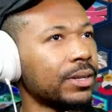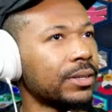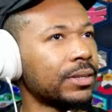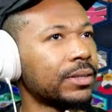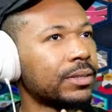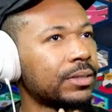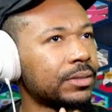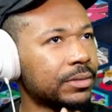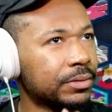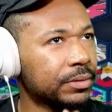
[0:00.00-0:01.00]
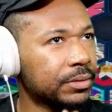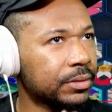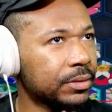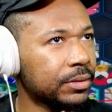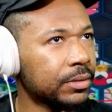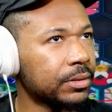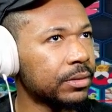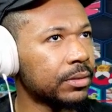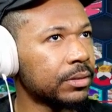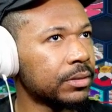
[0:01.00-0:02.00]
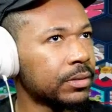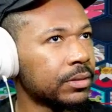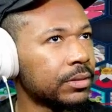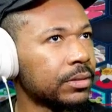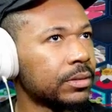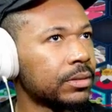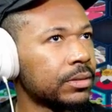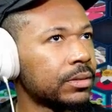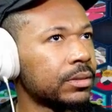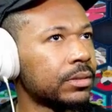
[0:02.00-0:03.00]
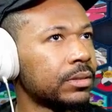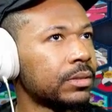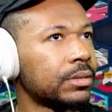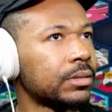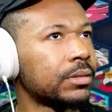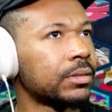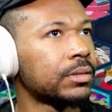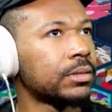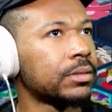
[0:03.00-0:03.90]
The person shown says nothing.